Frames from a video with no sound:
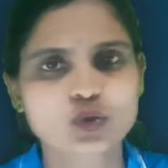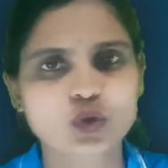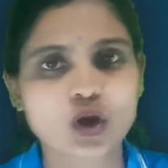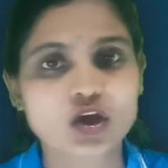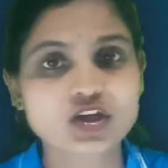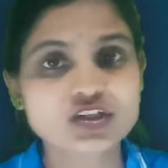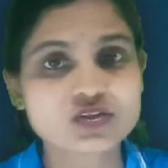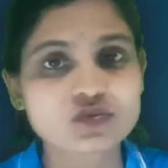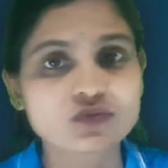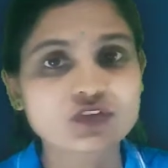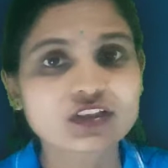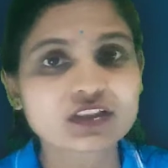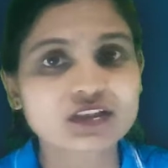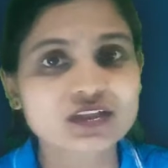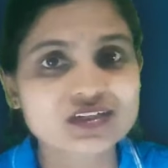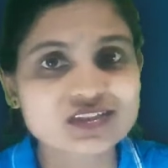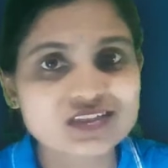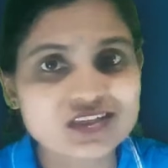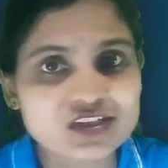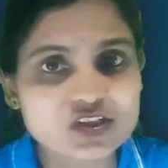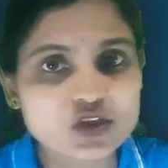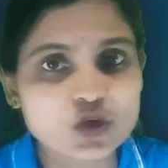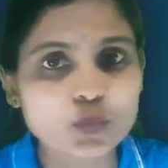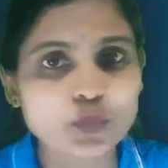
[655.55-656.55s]
crossed with
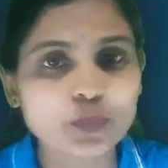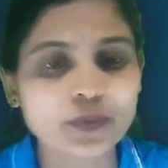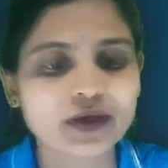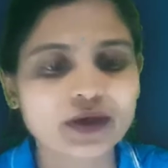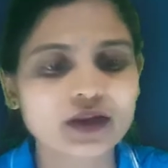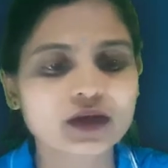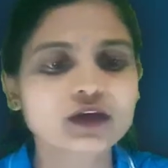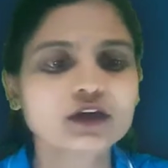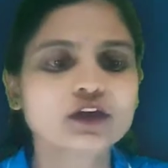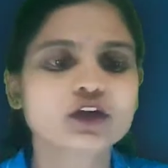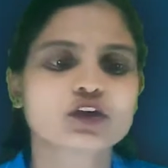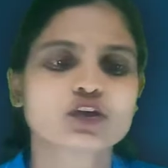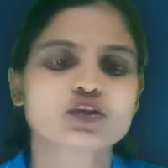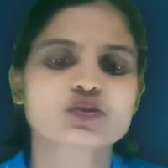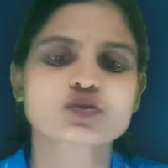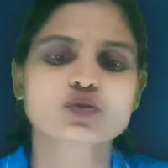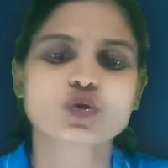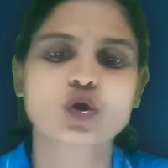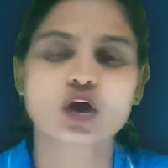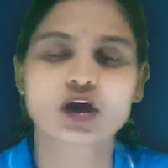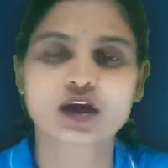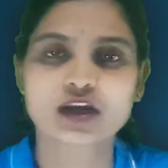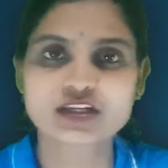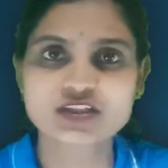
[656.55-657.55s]
recessive parent, it is
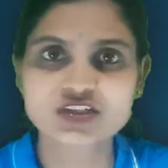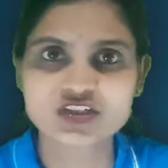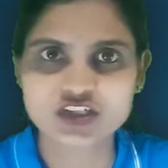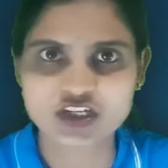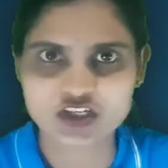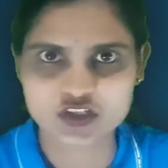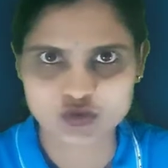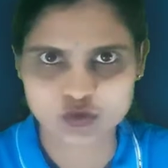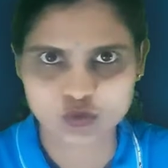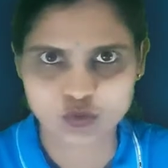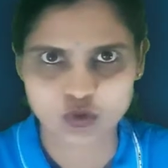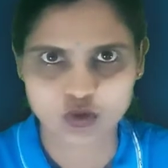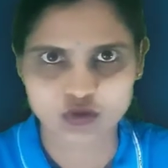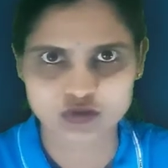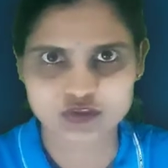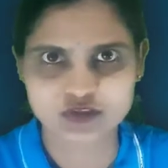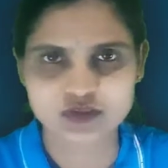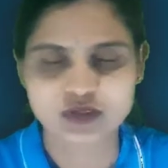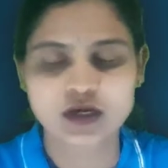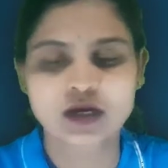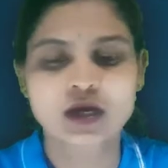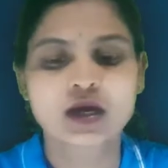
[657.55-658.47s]
called as test cross.